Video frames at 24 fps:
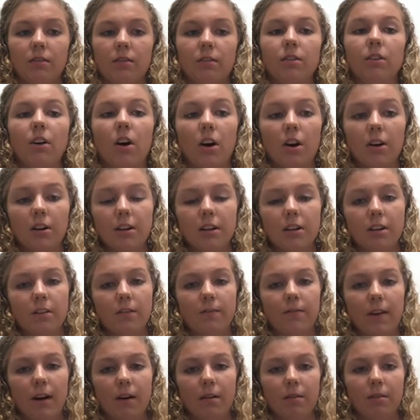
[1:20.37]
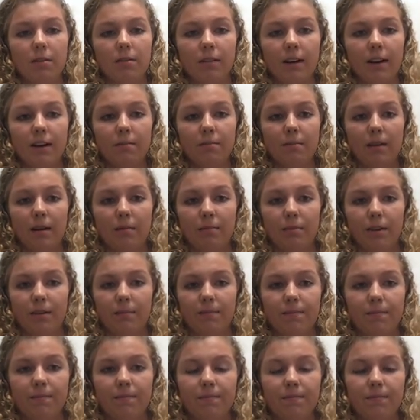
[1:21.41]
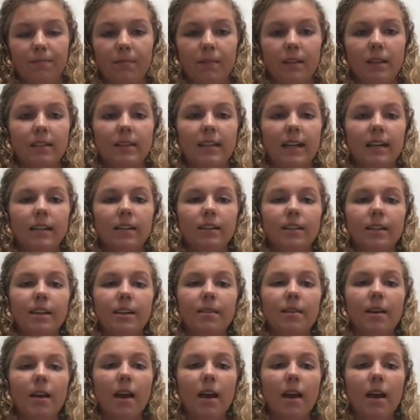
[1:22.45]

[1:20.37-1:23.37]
colonists felt threatened by Britain. Secondly,